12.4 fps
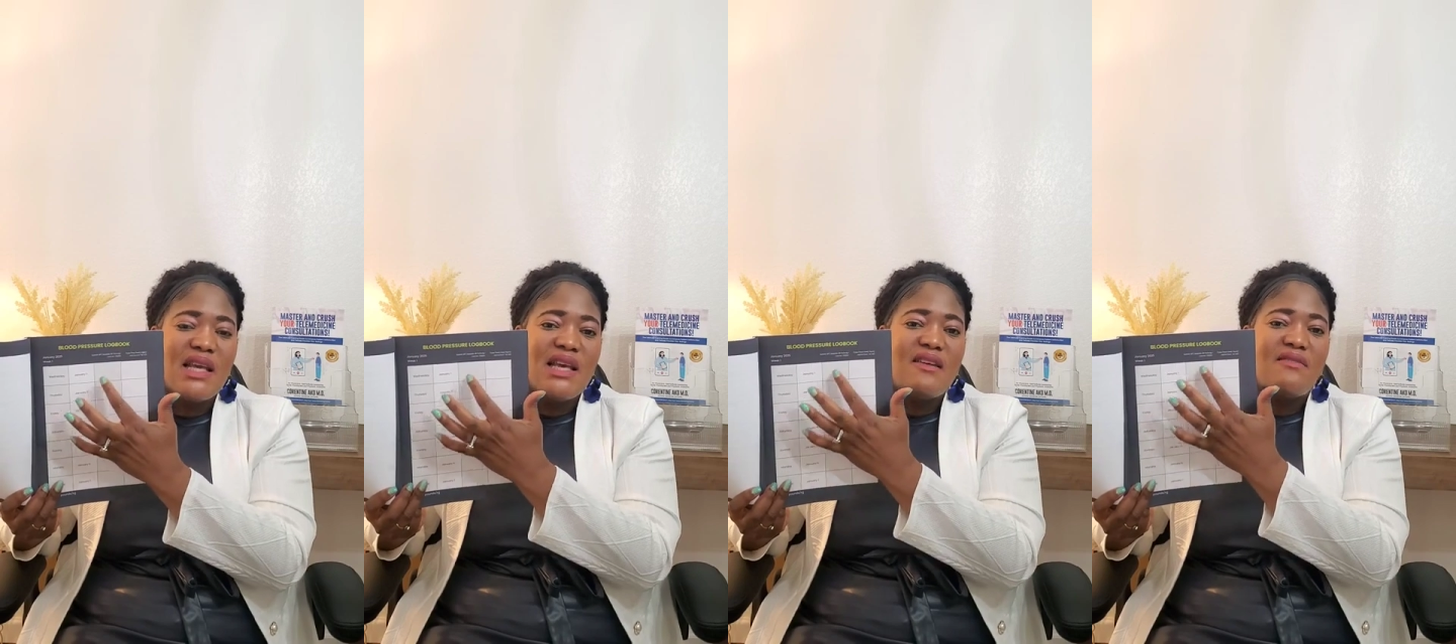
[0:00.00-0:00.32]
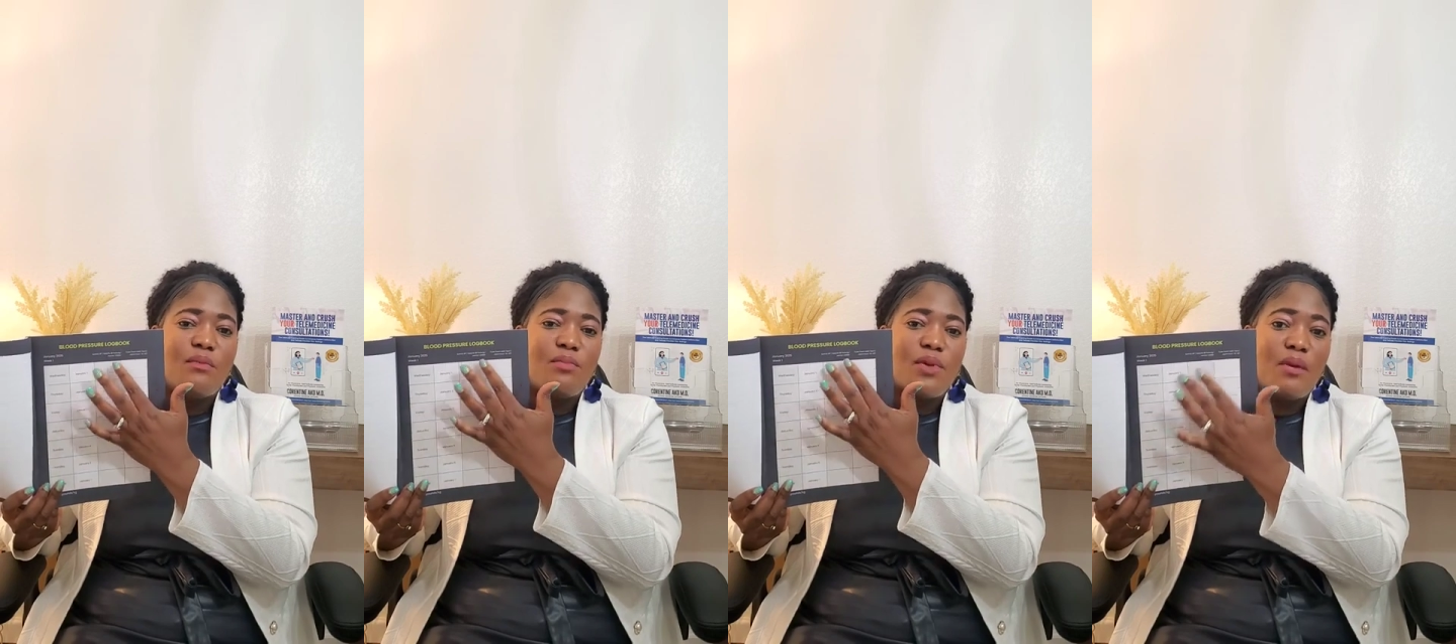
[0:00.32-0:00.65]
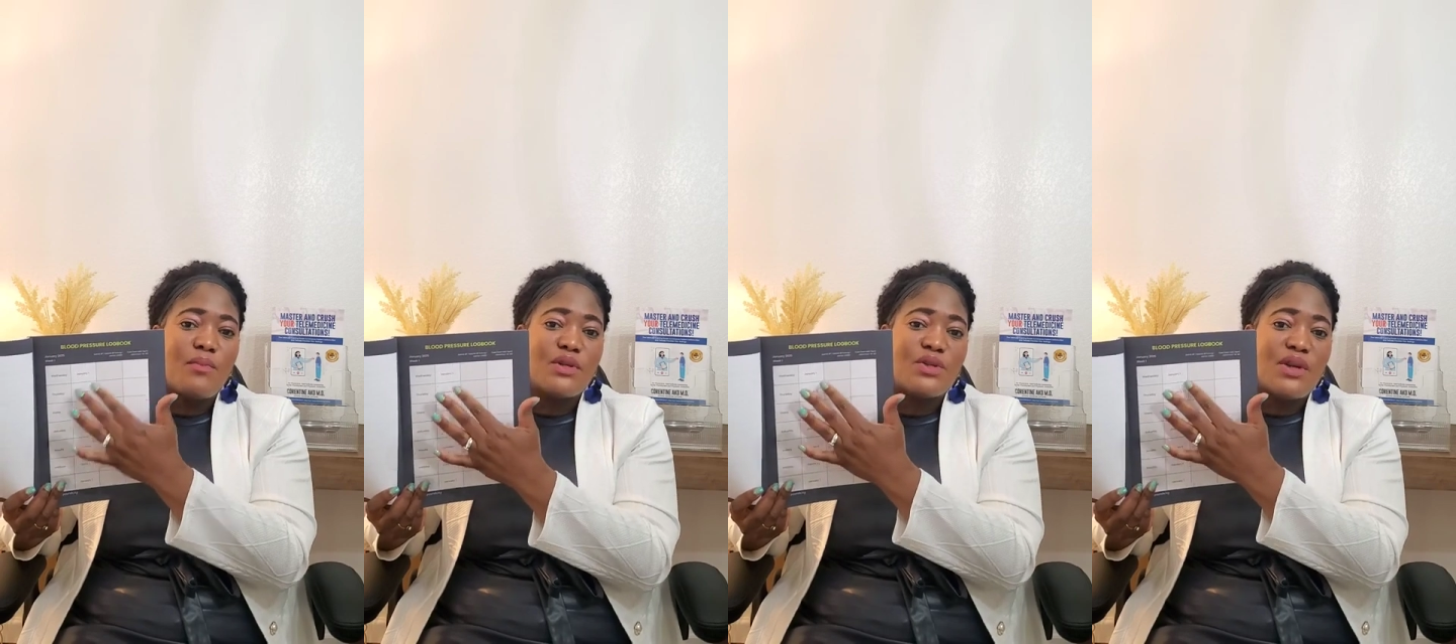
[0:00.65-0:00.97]
If the
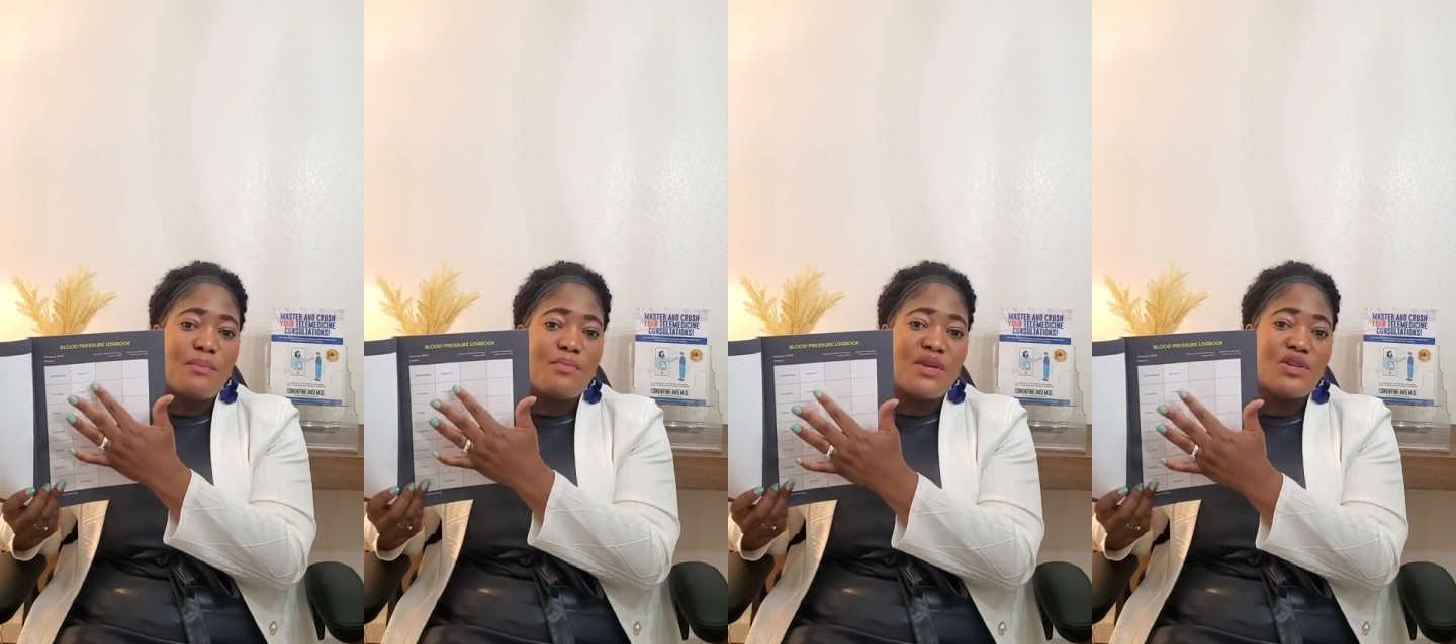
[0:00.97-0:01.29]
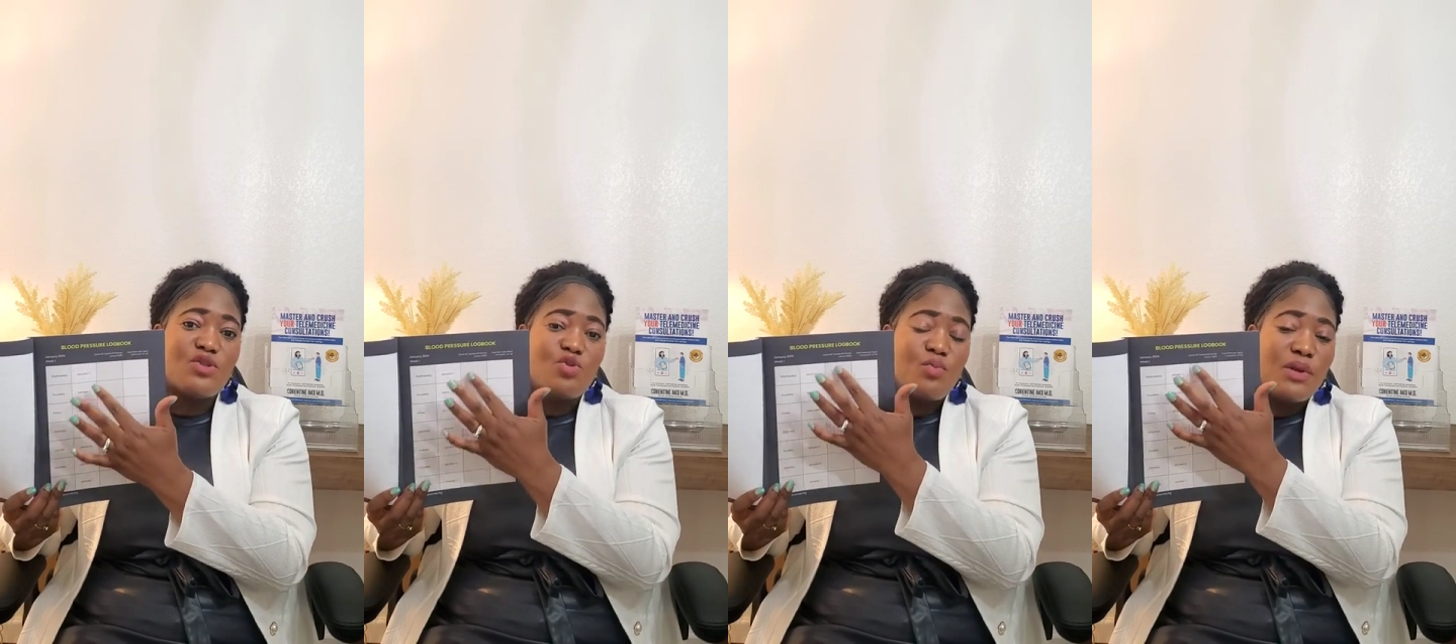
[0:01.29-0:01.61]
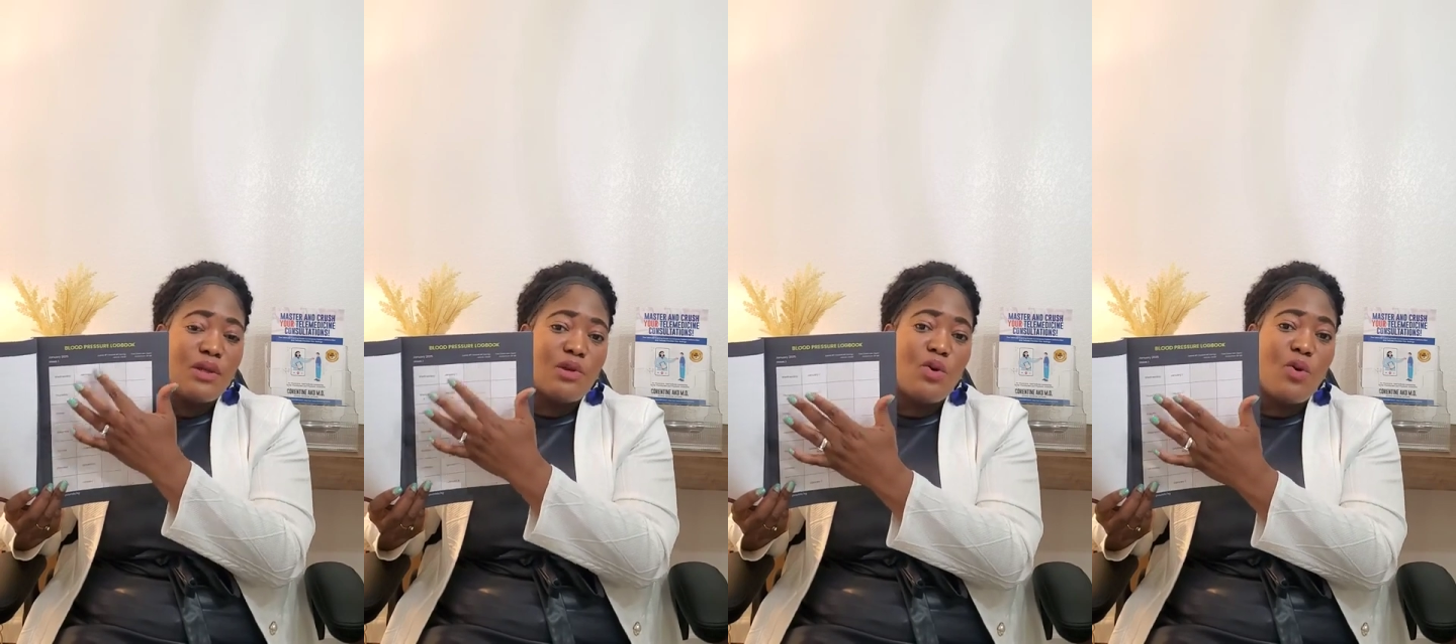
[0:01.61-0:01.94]
blood pressure appears to
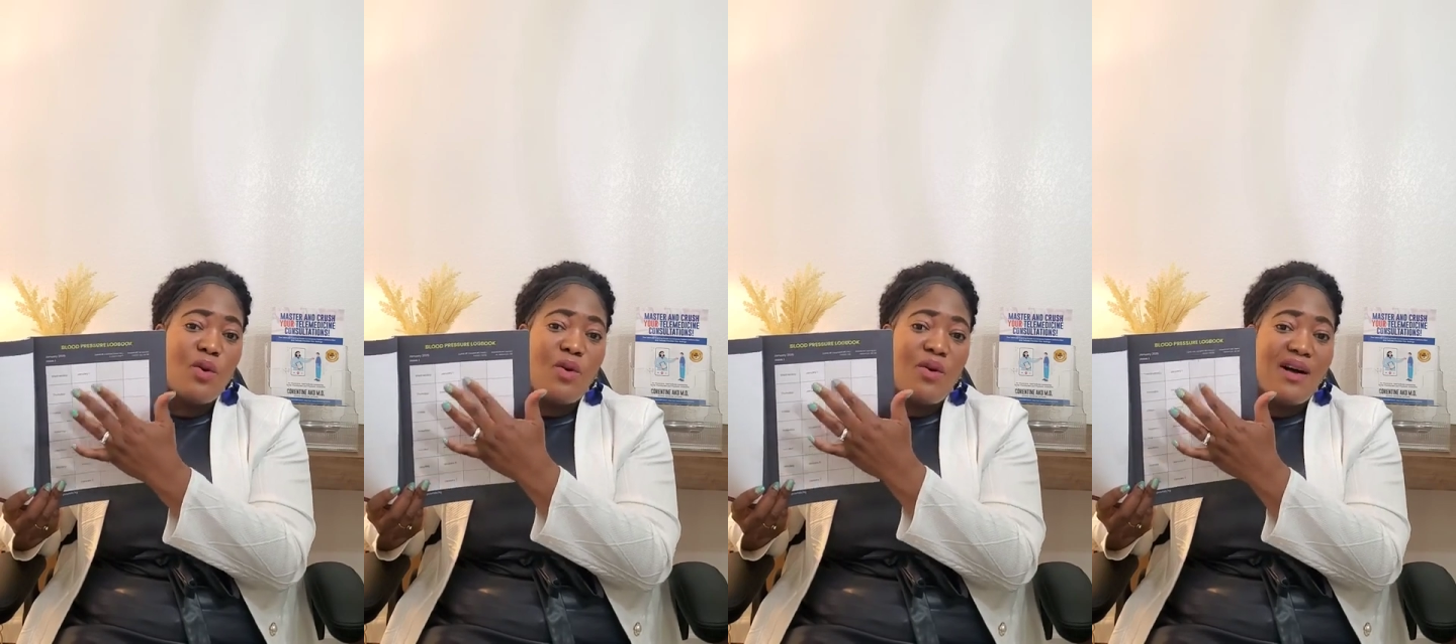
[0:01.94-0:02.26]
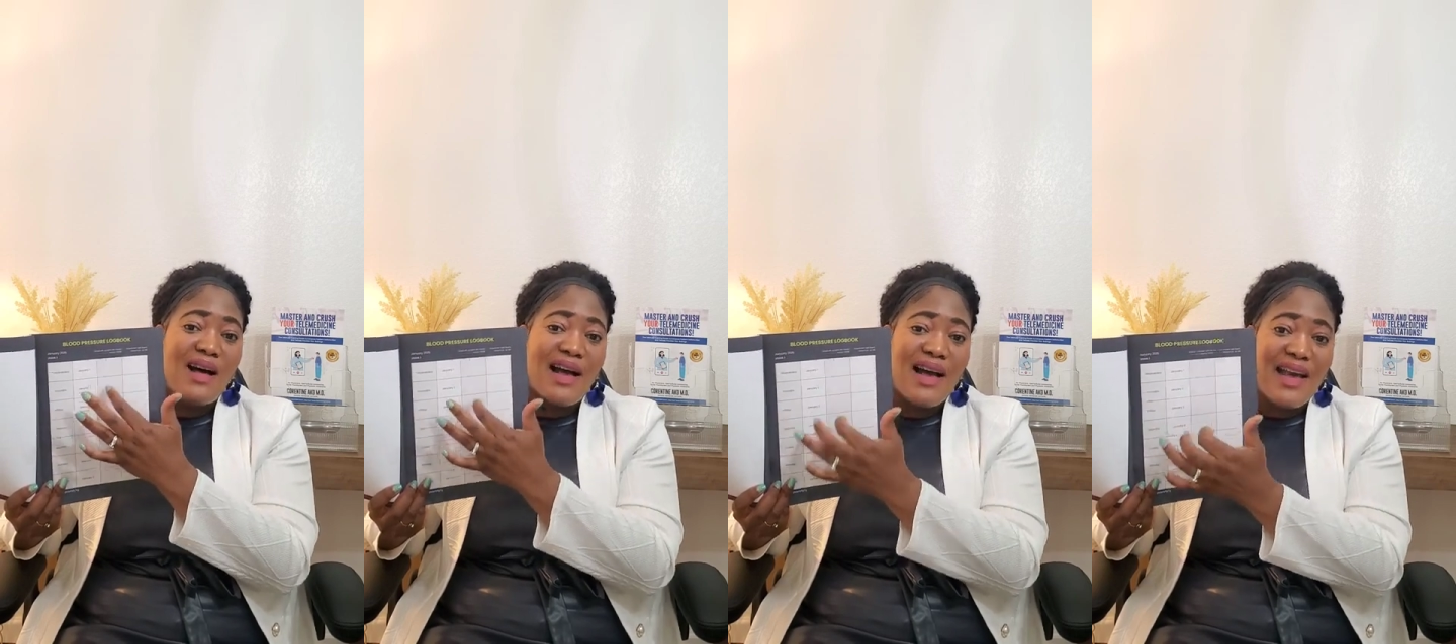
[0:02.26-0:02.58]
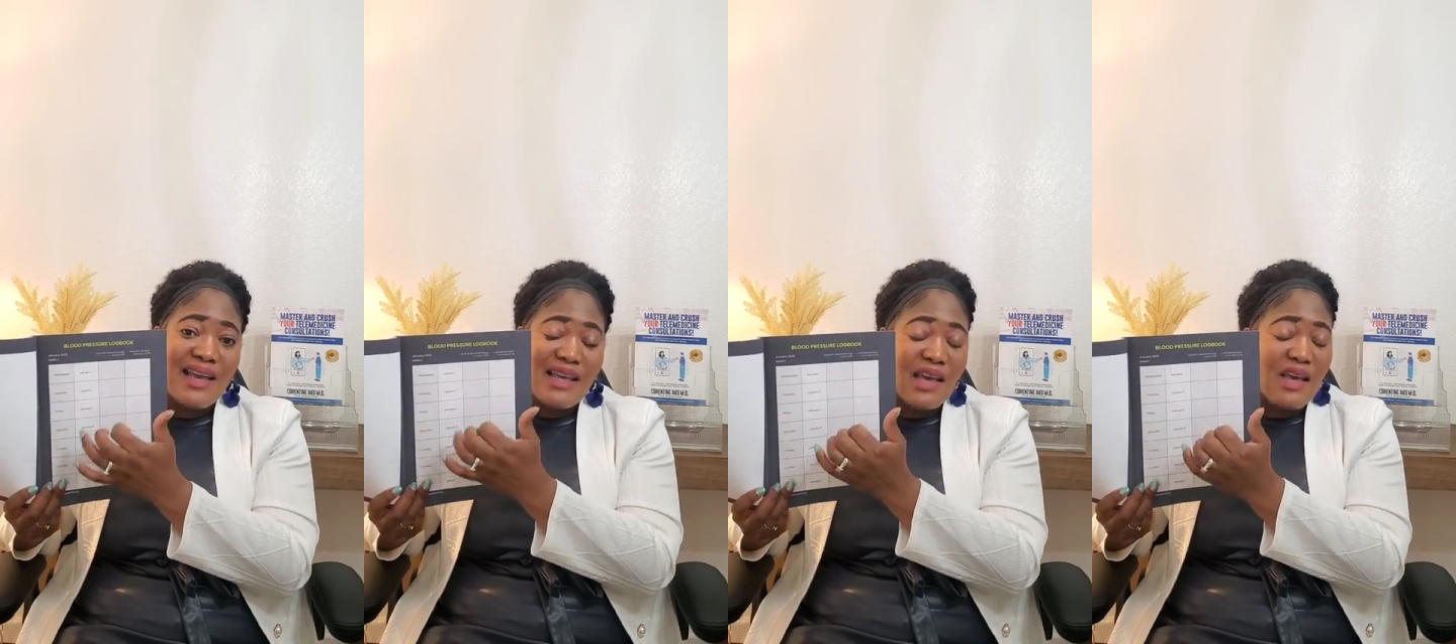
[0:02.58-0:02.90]
be low or
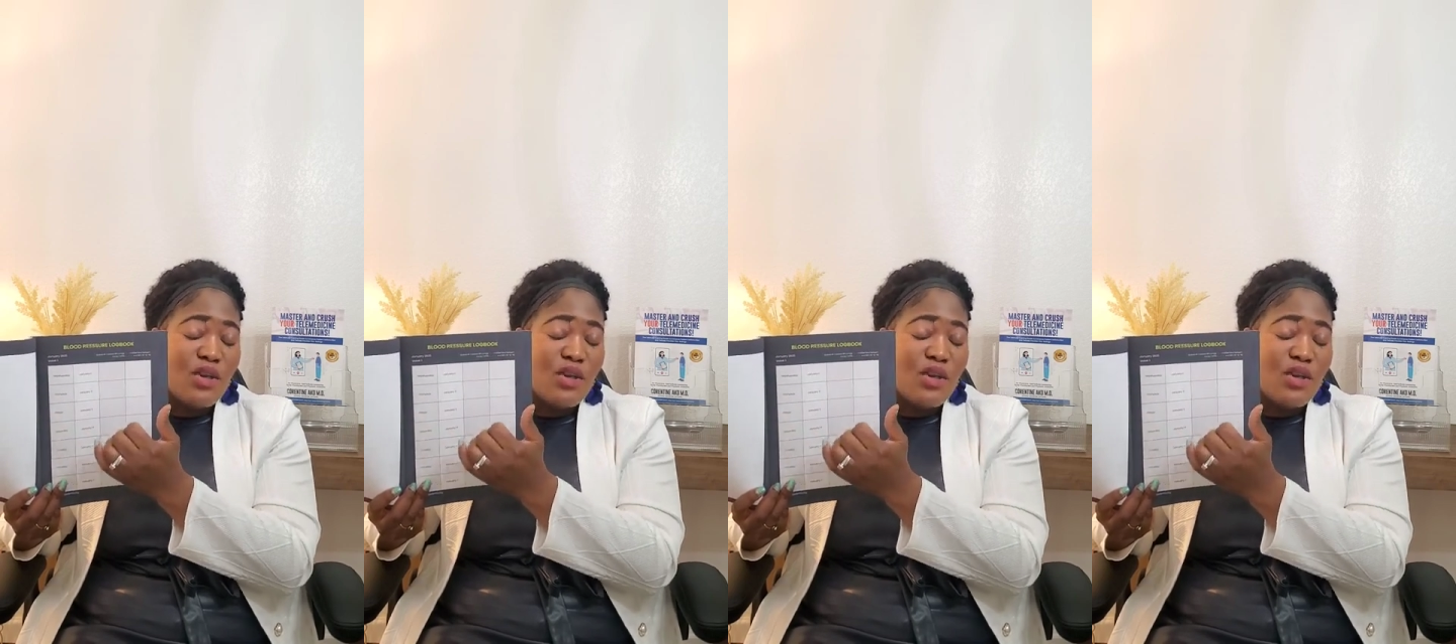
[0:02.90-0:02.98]
high,